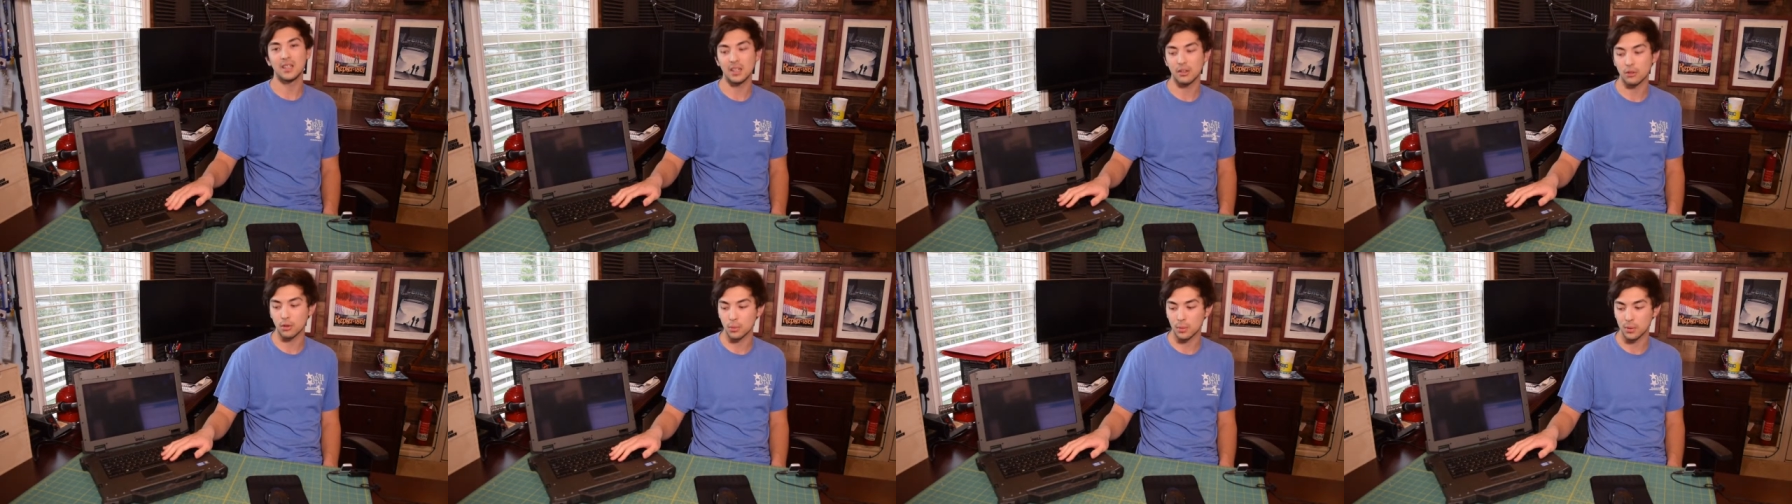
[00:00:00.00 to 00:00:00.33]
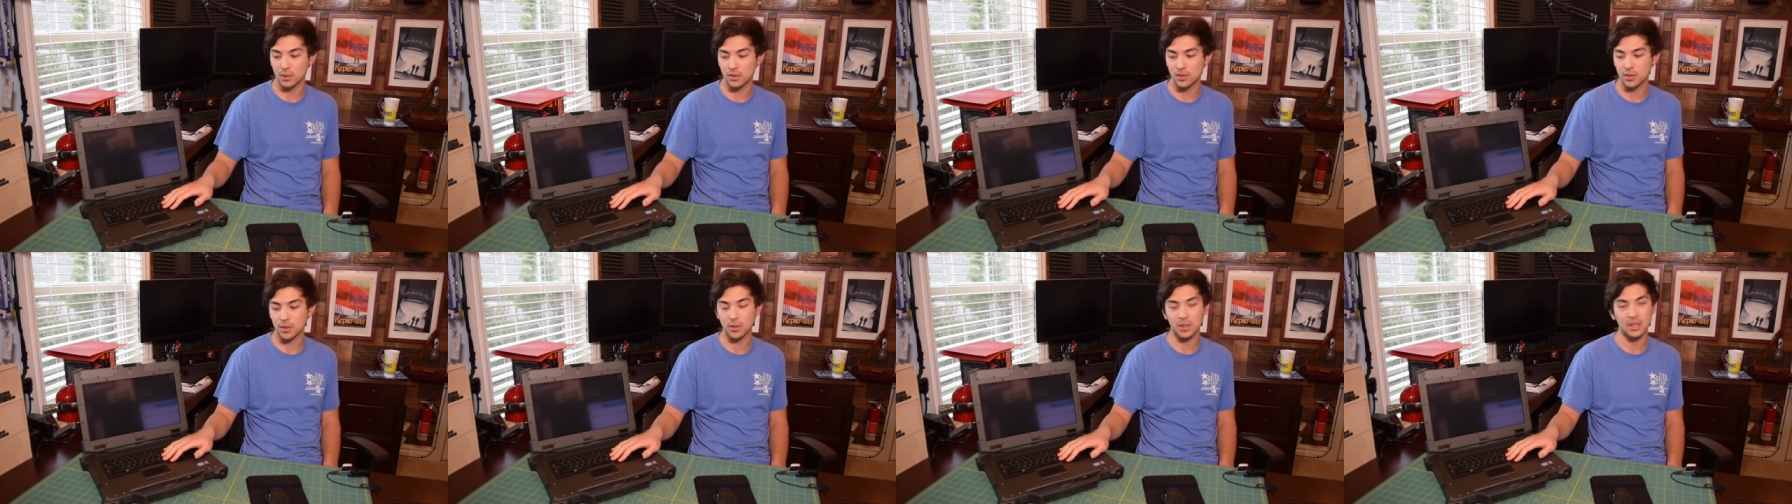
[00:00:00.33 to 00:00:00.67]
and
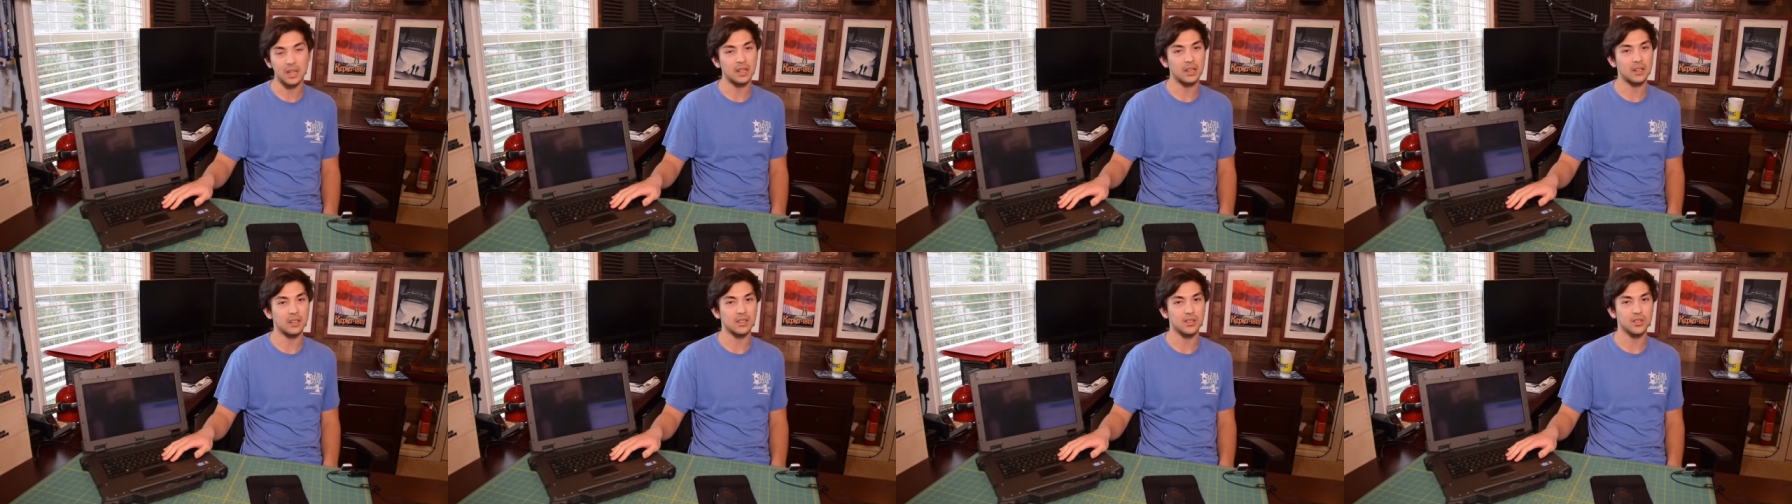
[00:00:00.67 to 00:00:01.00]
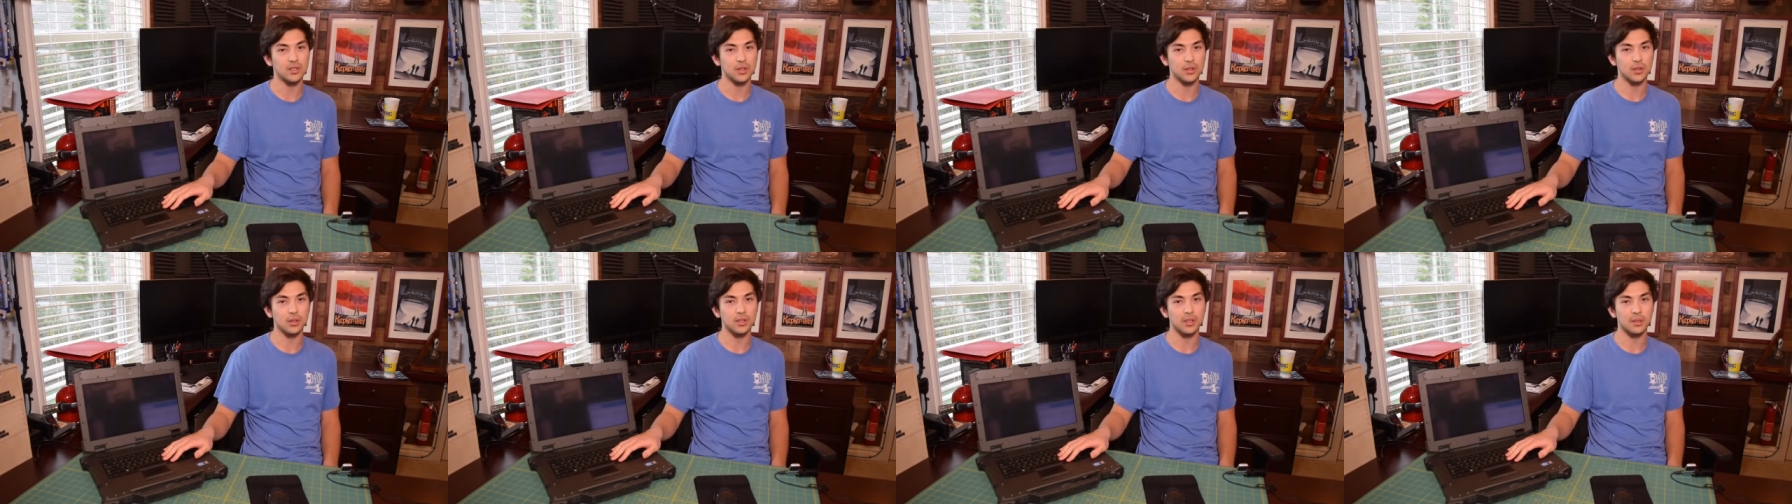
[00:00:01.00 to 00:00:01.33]
everyone's still kind of
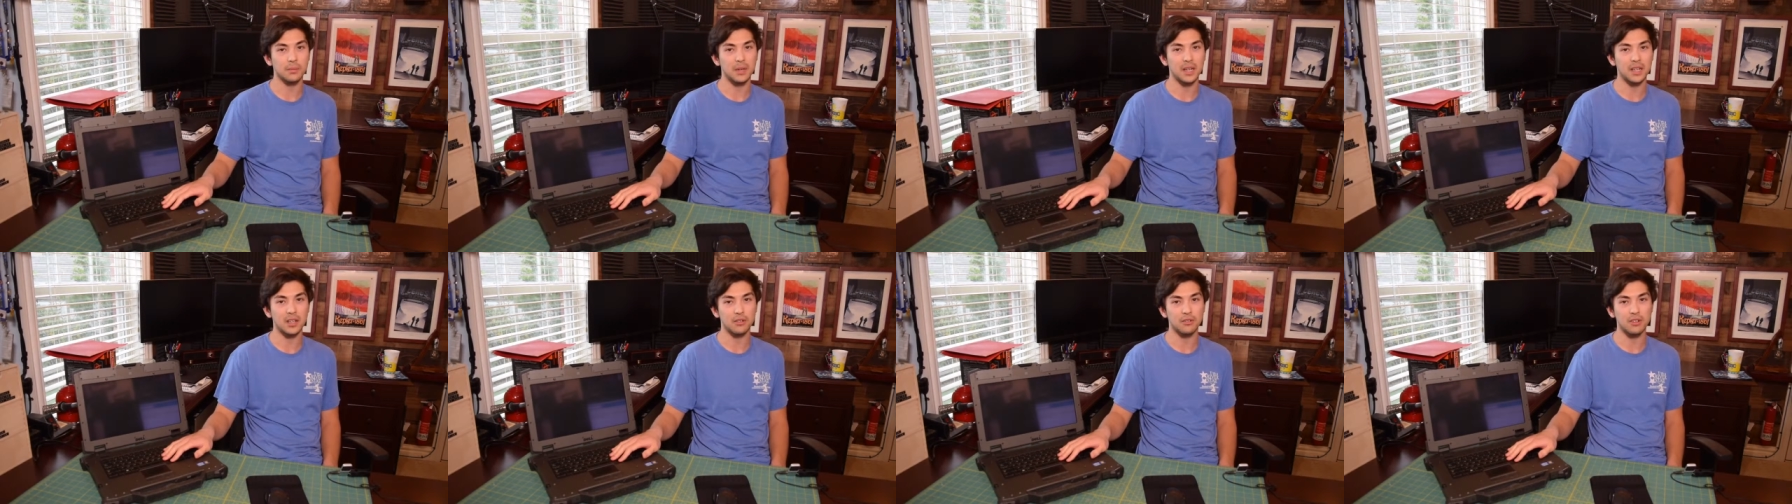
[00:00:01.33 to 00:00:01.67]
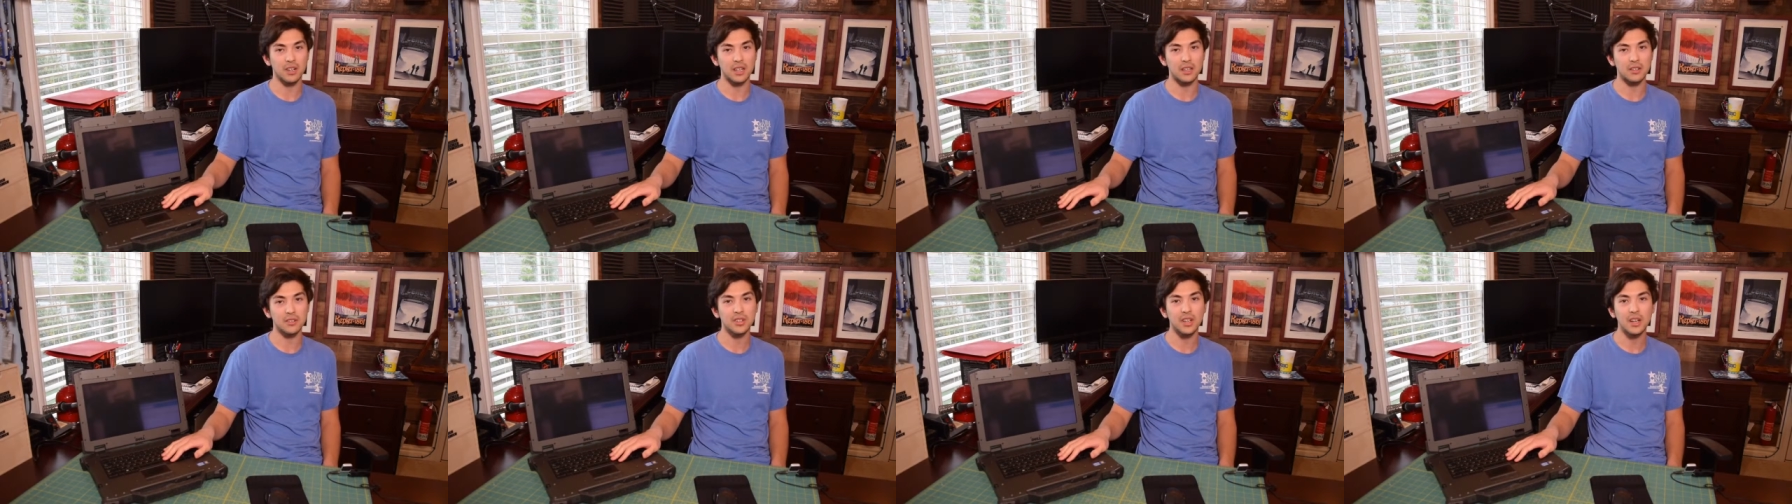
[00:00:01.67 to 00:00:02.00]
circling back
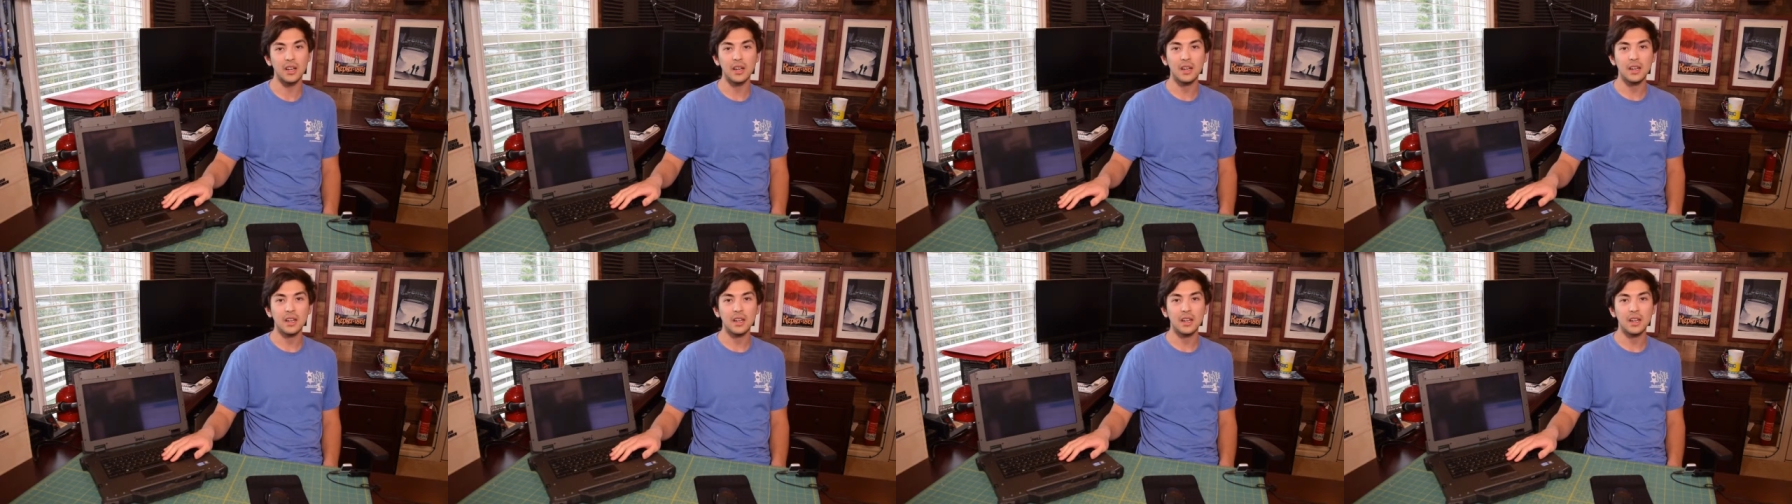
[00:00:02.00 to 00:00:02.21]
around.